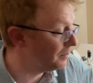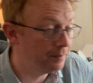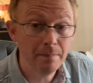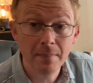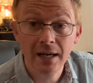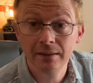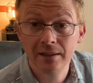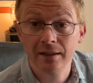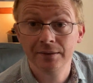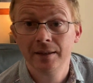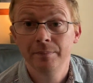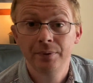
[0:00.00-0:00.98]

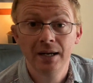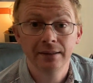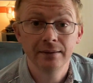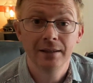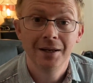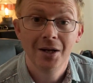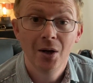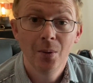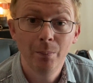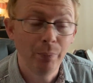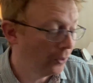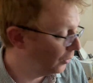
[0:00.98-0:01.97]
that brand,
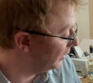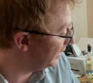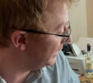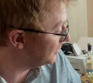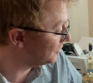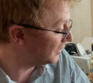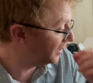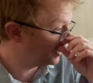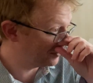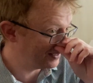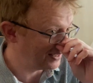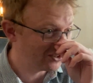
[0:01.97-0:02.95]
but it's
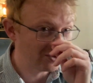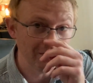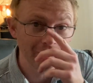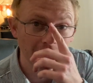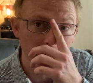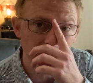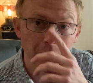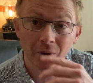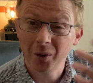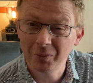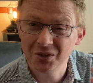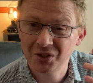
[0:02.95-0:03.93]
dead straightforward to
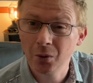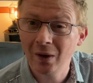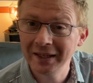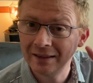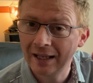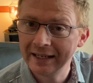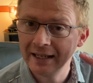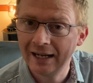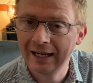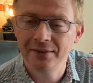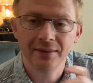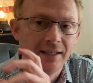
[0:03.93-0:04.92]
put on because they're quite
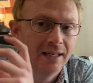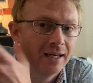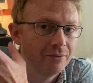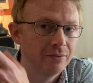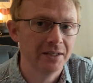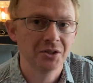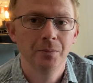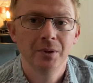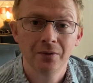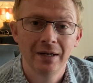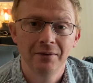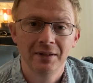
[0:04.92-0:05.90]
light and they are
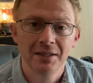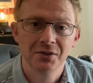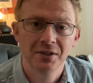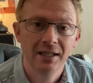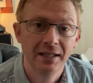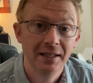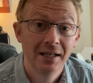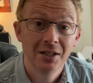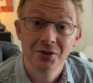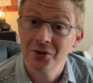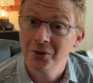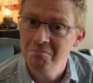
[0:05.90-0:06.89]
flexible around that side.
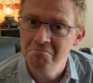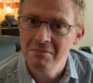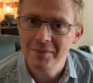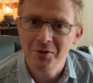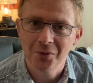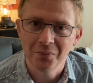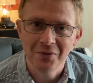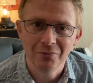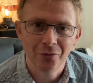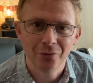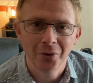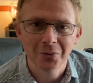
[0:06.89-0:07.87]
So maybe
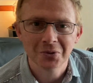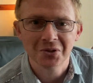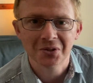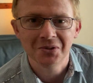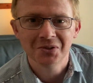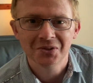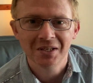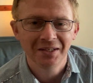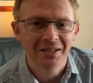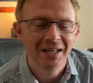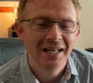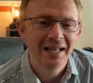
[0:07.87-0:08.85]
something for folk to
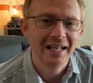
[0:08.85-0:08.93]
consider